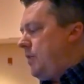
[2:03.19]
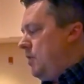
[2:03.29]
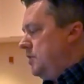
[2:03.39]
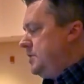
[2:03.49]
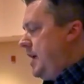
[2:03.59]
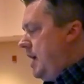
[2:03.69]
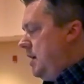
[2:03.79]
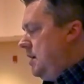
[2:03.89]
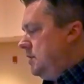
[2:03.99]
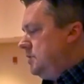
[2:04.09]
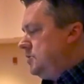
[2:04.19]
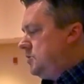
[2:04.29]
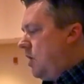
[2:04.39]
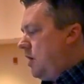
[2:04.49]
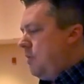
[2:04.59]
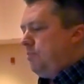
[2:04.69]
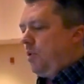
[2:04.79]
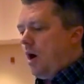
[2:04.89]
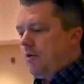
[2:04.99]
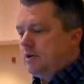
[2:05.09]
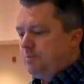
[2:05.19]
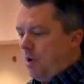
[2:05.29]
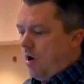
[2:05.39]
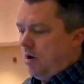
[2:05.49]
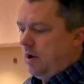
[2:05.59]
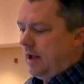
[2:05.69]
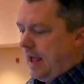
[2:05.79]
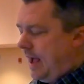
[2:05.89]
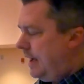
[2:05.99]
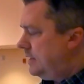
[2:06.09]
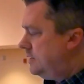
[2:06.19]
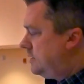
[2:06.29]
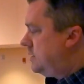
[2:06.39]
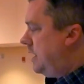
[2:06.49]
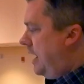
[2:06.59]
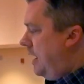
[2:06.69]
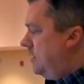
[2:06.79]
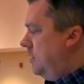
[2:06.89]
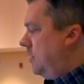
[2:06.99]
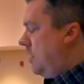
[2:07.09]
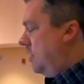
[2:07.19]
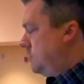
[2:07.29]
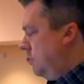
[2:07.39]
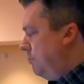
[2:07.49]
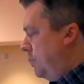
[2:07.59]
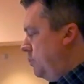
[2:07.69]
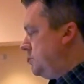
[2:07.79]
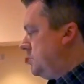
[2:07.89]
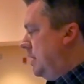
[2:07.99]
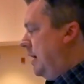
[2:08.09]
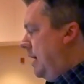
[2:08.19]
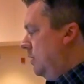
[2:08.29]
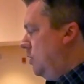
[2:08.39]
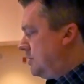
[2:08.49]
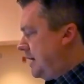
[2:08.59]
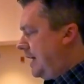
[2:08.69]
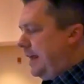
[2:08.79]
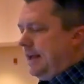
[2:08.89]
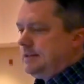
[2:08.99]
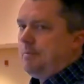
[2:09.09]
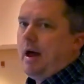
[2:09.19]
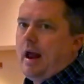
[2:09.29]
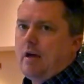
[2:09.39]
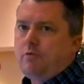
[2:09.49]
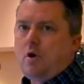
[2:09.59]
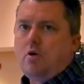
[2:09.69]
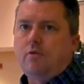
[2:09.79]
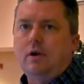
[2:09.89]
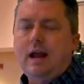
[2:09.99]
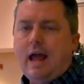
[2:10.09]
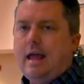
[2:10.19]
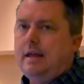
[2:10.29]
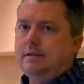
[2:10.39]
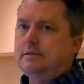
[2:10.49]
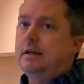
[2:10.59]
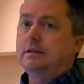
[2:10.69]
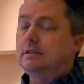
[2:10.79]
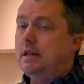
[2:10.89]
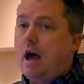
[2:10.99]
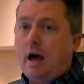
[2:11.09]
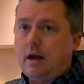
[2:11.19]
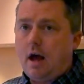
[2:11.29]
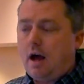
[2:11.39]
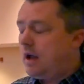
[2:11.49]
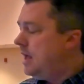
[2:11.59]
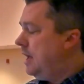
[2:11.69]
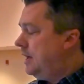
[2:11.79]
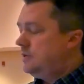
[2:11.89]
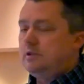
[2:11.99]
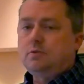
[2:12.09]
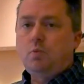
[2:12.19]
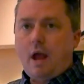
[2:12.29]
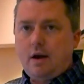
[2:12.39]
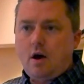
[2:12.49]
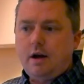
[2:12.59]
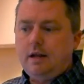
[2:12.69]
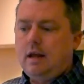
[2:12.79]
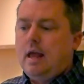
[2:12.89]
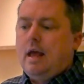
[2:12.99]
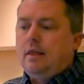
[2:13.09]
There is a startup progress bar as the console boots. It looks like it gets about halfway over and hangs. It's not hung, just wait on it.